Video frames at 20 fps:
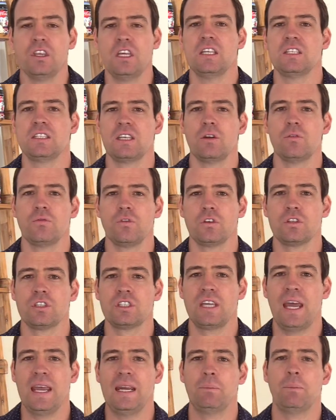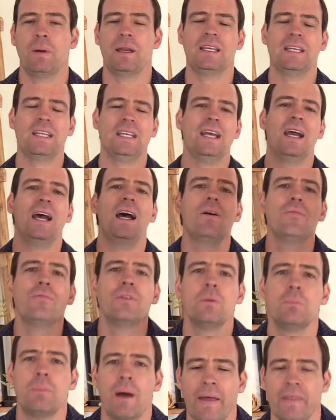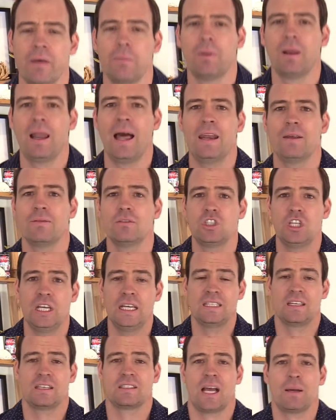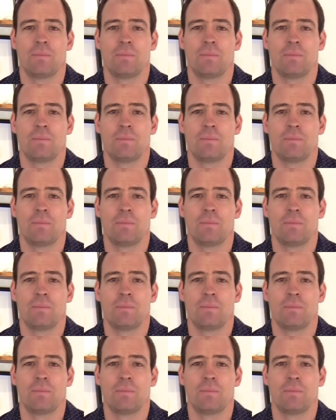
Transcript: sinful state, but covered by the blood of Jesus.